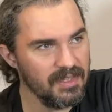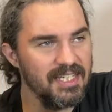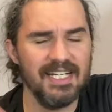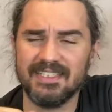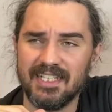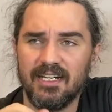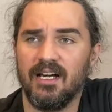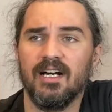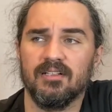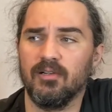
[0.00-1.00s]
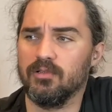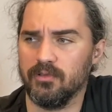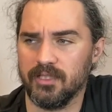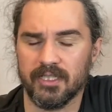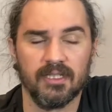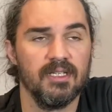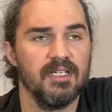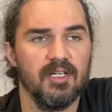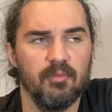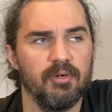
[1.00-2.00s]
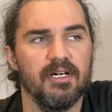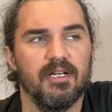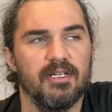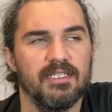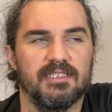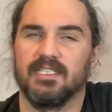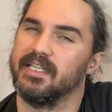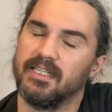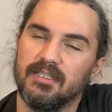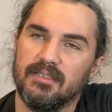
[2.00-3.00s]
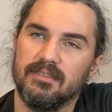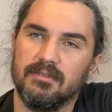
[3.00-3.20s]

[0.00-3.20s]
and it has that hot cocoa thing, but it's like